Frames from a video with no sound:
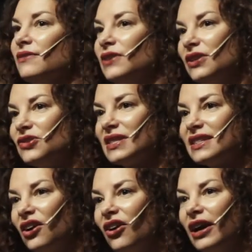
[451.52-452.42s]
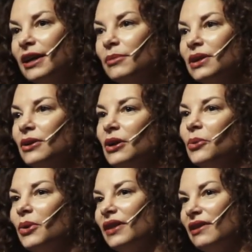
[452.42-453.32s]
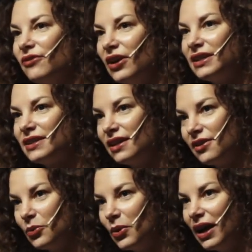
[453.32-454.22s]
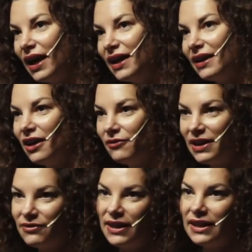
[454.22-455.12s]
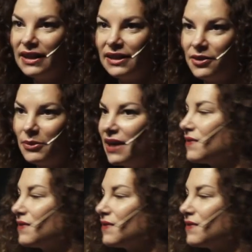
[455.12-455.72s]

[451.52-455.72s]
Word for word: the villagers time while they find another way of living, another way of